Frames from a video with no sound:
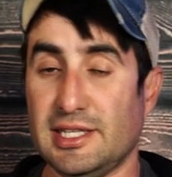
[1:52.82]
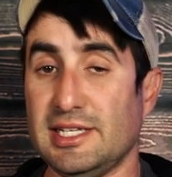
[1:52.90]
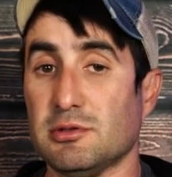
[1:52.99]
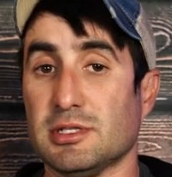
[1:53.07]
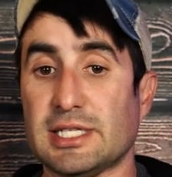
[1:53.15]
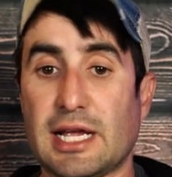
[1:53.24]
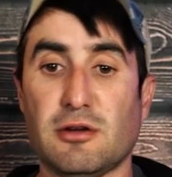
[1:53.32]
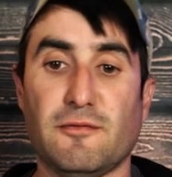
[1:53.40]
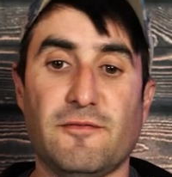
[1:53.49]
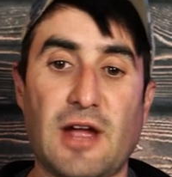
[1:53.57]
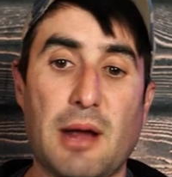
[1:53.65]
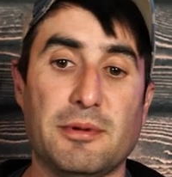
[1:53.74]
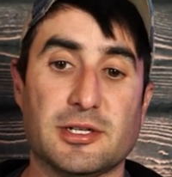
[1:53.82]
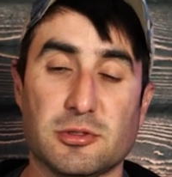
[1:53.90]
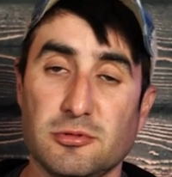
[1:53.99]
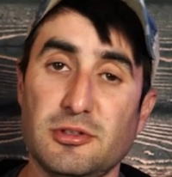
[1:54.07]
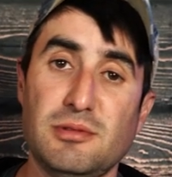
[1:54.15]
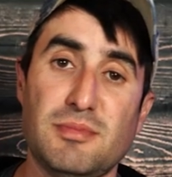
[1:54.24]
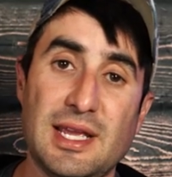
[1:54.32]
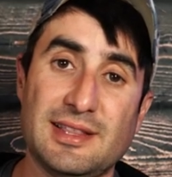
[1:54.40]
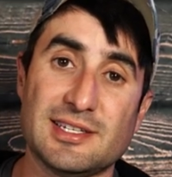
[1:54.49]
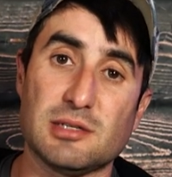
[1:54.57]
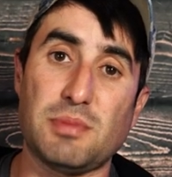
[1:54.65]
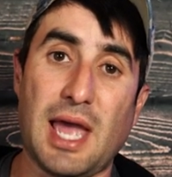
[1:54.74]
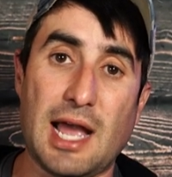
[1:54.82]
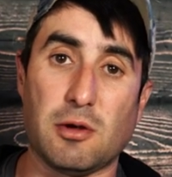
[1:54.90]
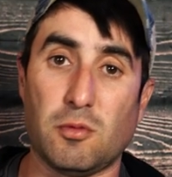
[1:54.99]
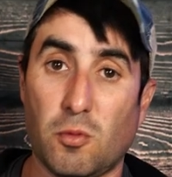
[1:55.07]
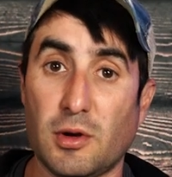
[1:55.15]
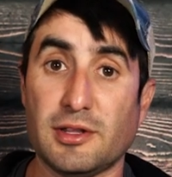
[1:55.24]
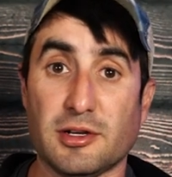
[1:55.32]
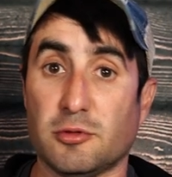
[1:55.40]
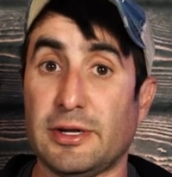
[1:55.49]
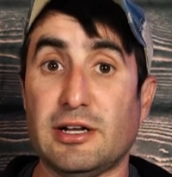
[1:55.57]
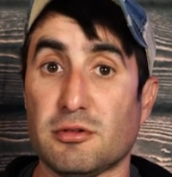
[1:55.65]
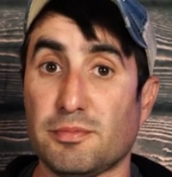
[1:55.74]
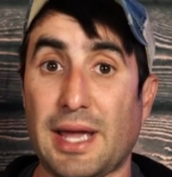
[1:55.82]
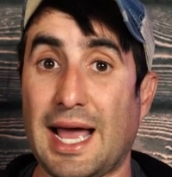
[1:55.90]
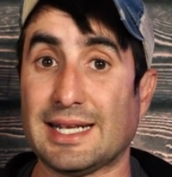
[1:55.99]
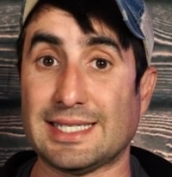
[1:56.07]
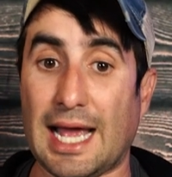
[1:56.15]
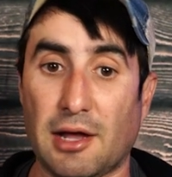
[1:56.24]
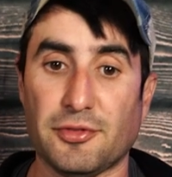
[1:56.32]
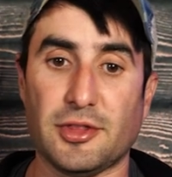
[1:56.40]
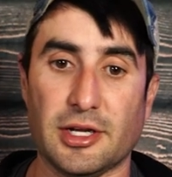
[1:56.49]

and these recycled fabrics really make this pack one of the greener packs out